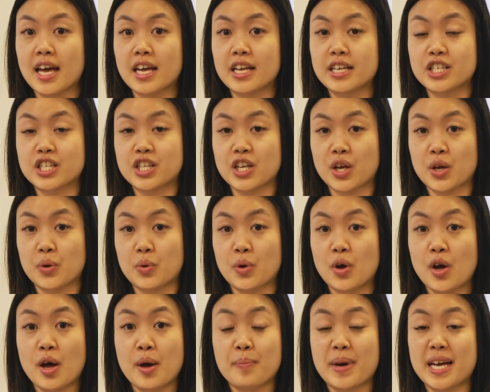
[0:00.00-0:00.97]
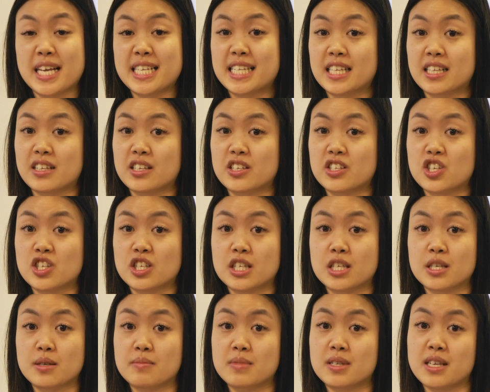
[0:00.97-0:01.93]
So basically the
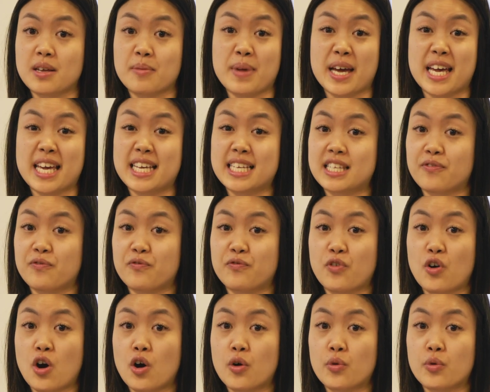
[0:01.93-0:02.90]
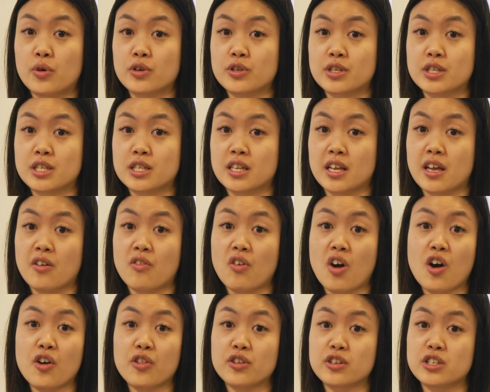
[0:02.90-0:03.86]
system's amazing for us. There
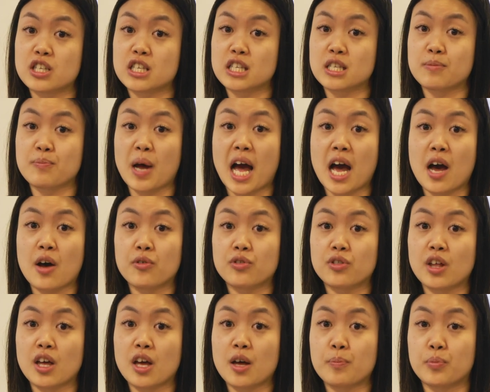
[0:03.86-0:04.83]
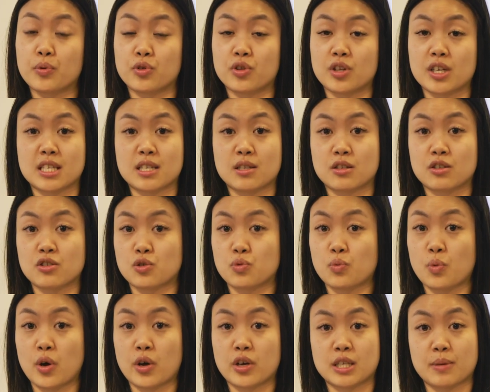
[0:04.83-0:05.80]
are other systems out there, but this just
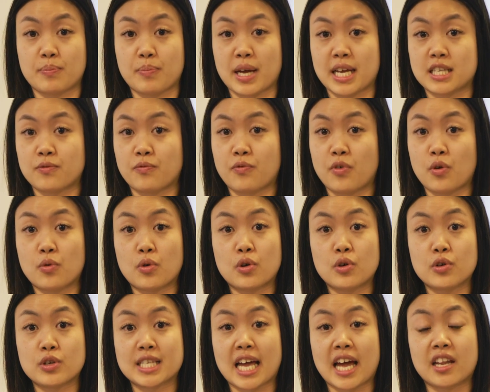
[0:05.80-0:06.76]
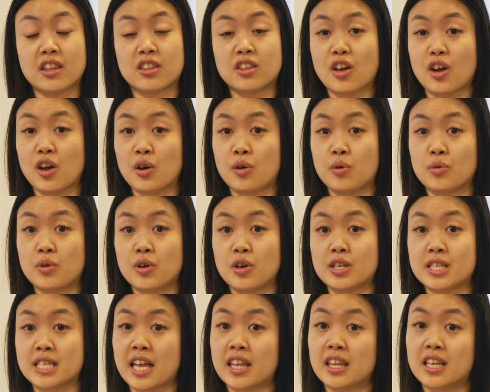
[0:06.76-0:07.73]
works the best for us and the
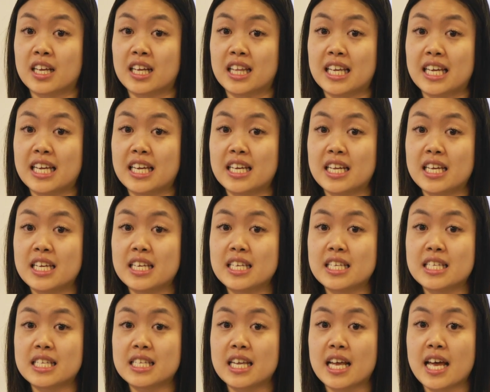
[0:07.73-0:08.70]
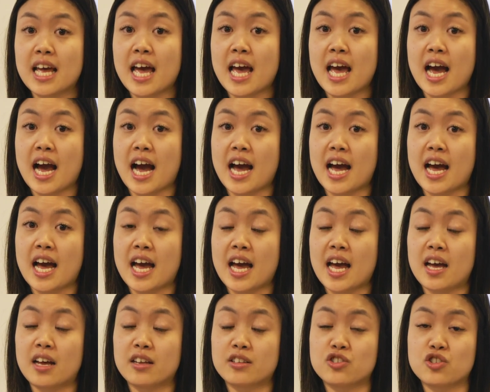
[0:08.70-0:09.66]
owners and the cleaners.
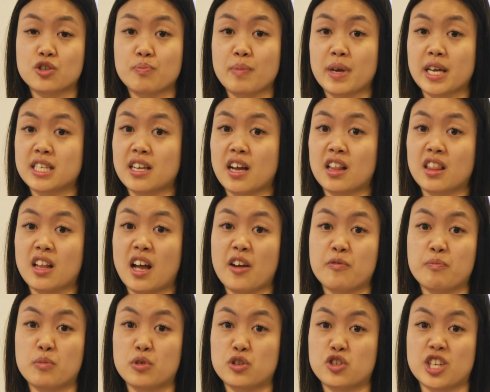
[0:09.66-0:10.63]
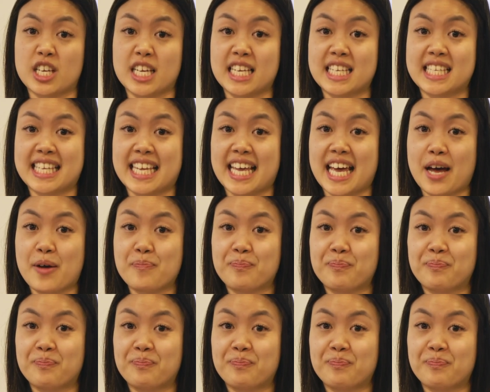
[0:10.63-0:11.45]
Just makes our life much easier.